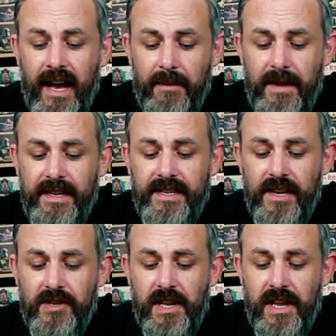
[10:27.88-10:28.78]
He'd
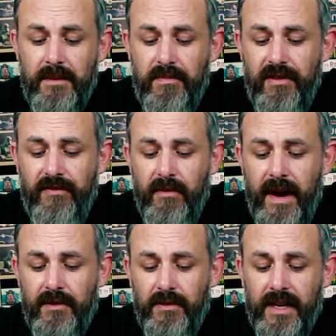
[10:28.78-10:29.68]
essentially
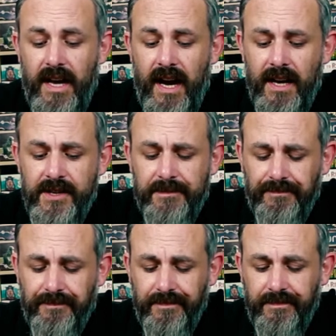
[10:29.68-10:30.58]
pre-formatted all the cards
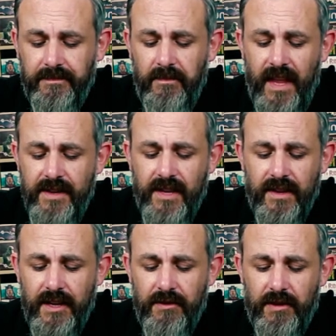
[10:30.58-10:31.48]
so
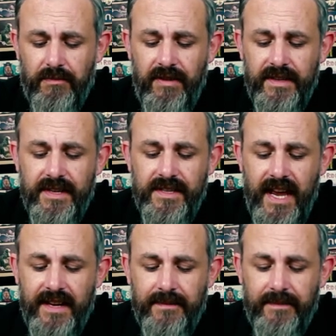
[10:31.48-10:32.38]
that you could print a
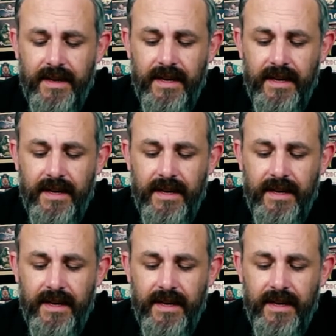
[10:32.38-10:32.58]
set.